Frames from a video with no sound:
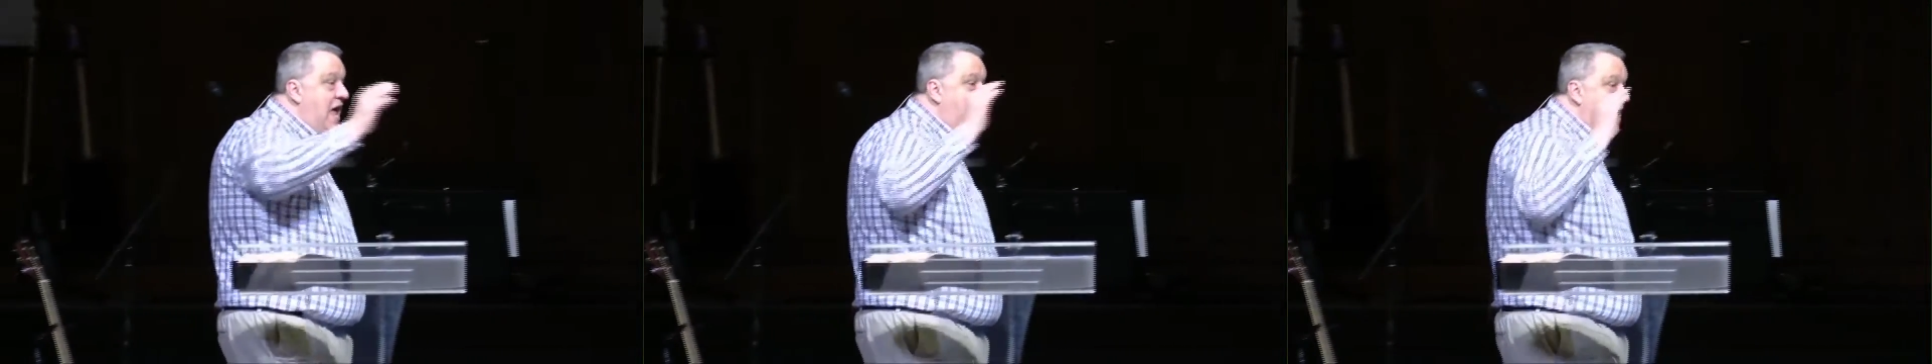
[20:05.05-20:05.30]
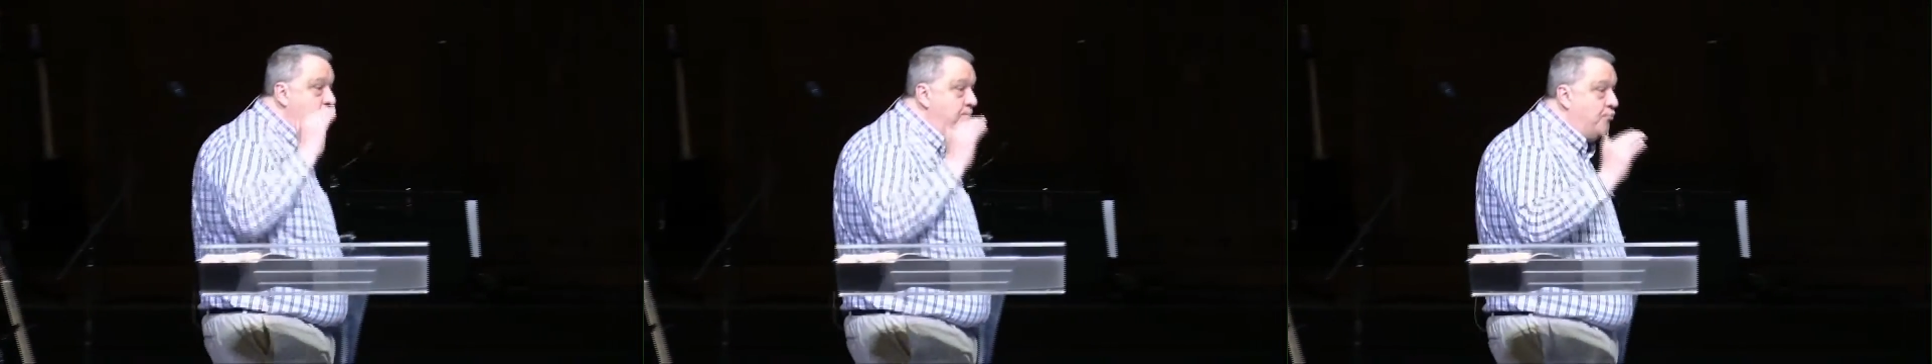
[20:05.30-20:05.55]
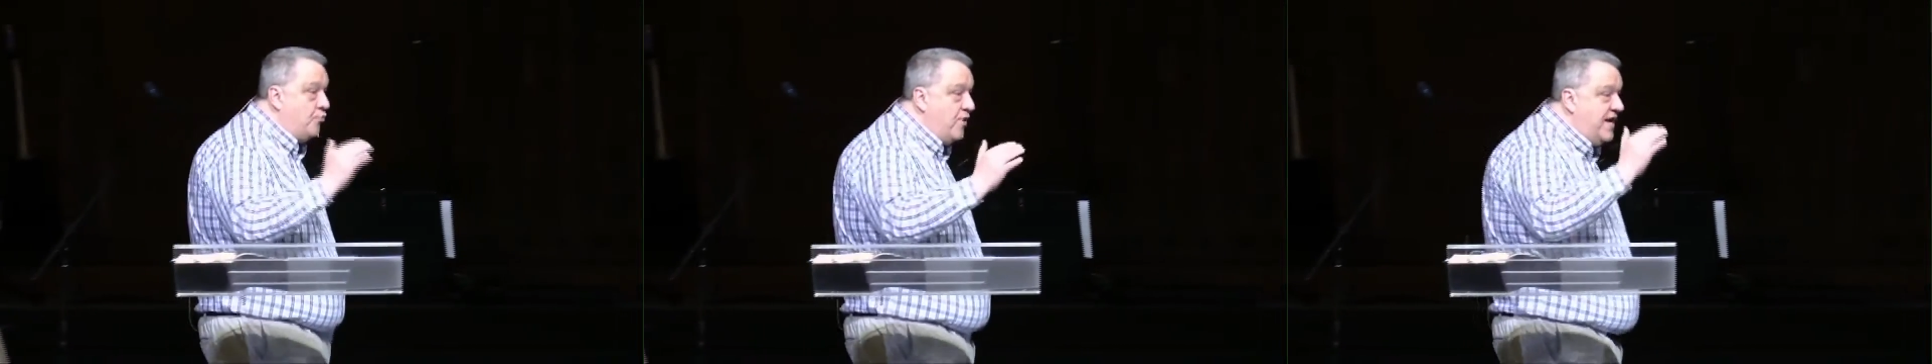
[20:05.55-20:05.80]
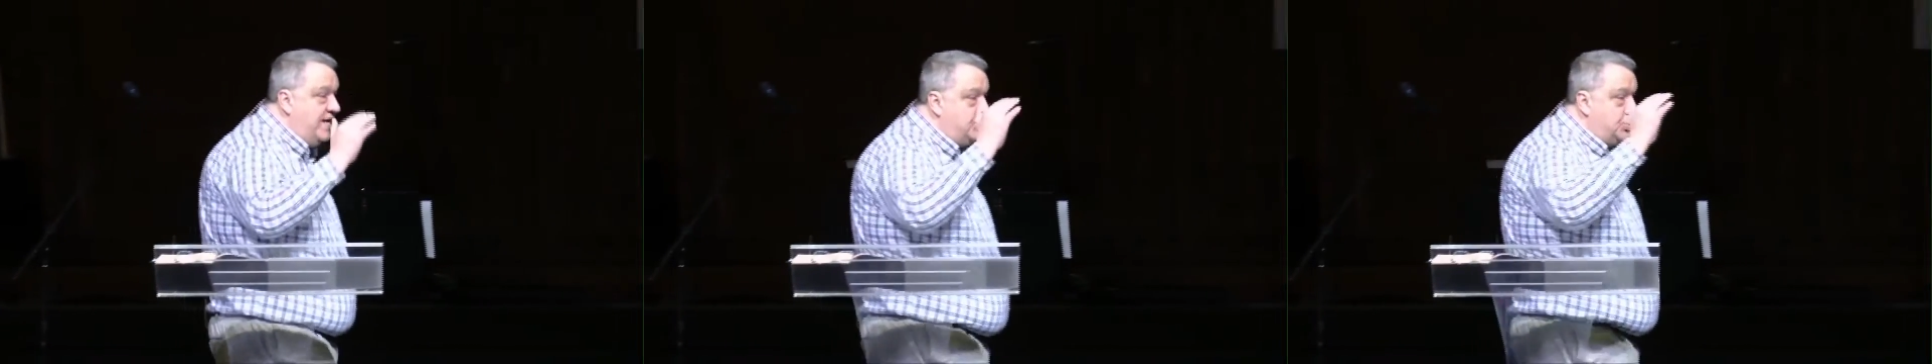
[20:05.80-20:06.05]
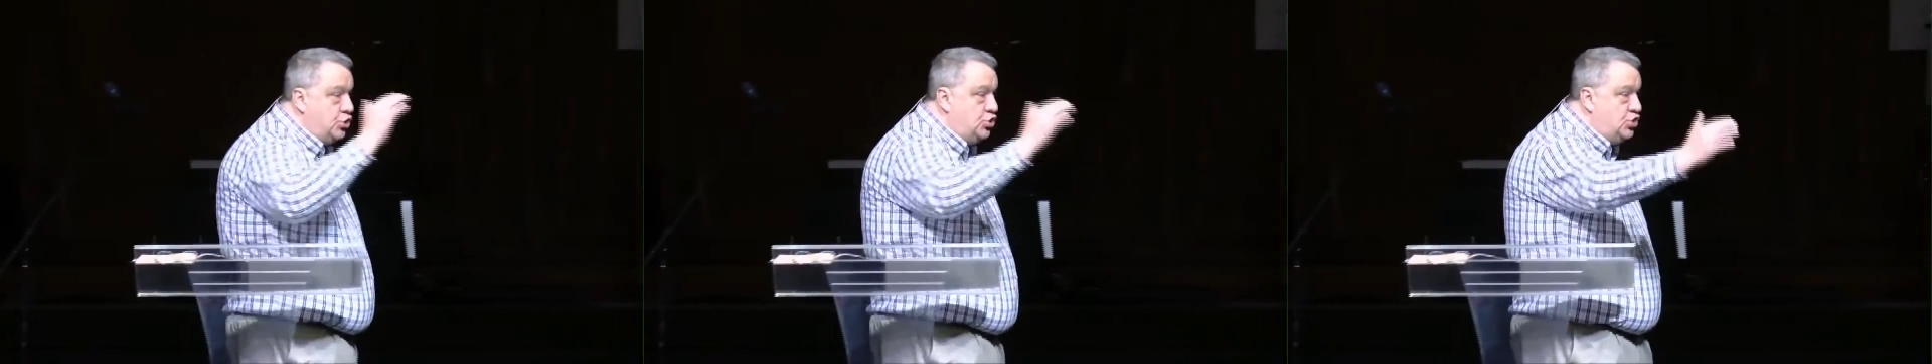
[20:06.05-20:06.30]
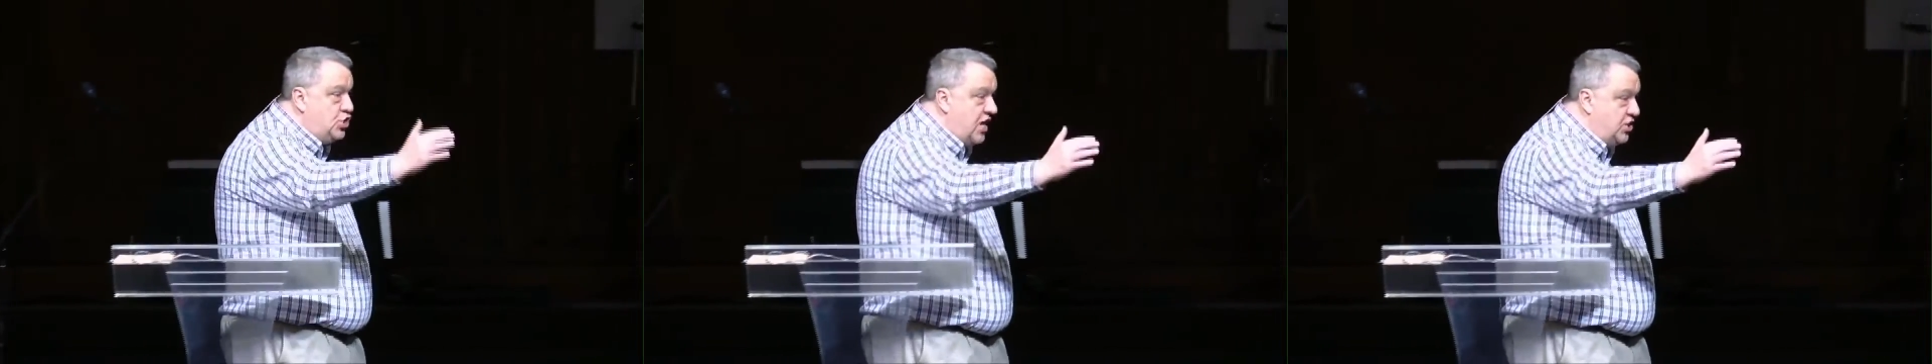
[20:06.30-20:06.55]
and brings
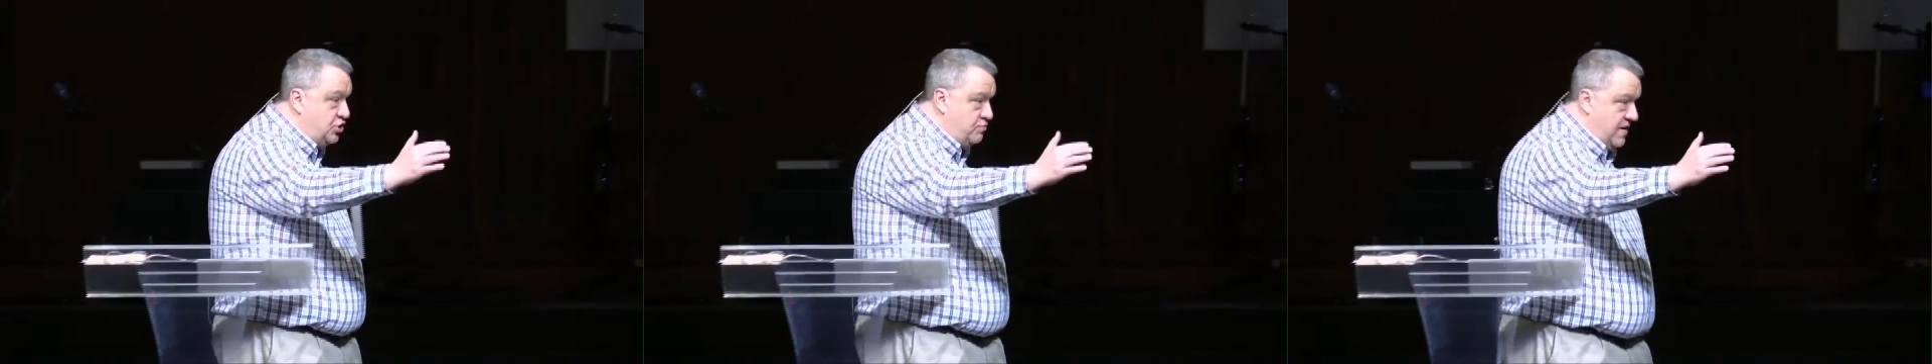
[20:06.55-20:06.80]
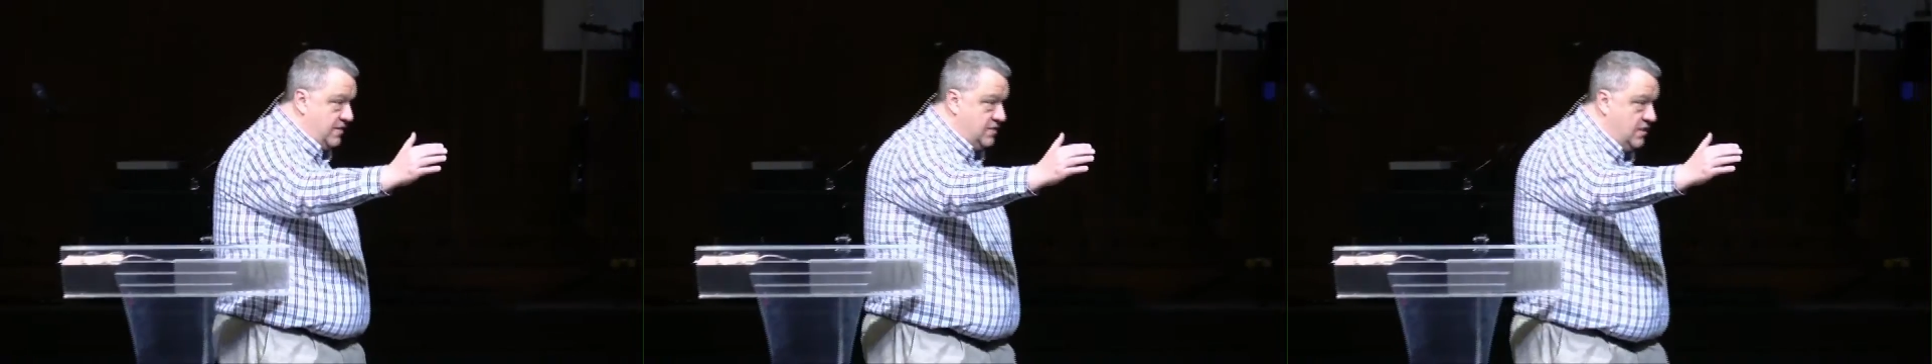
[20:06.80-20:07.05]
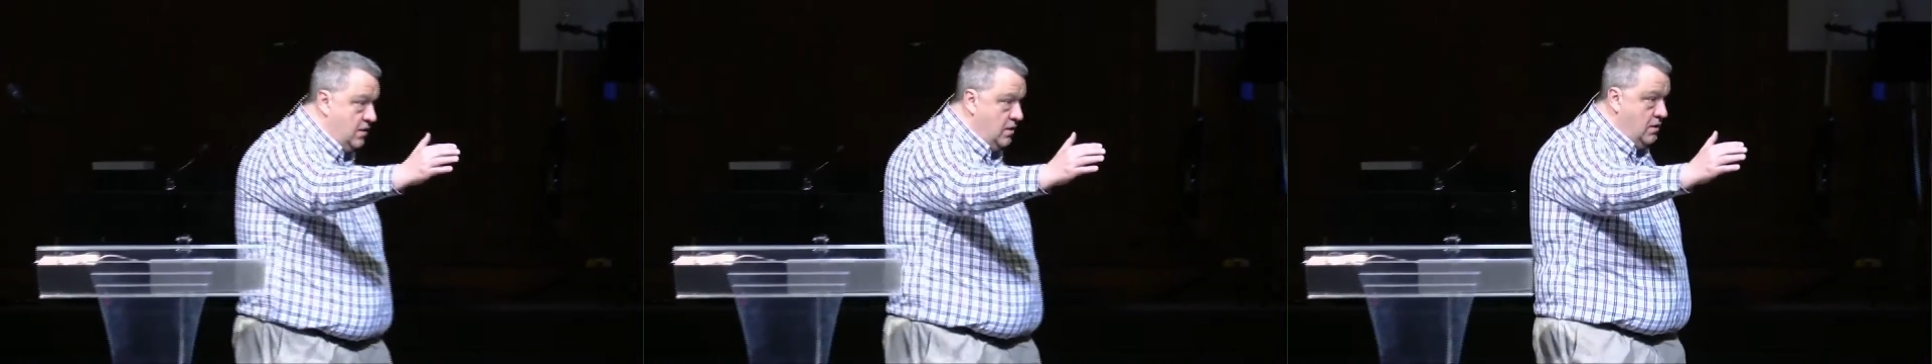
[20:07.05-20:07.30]
judgment,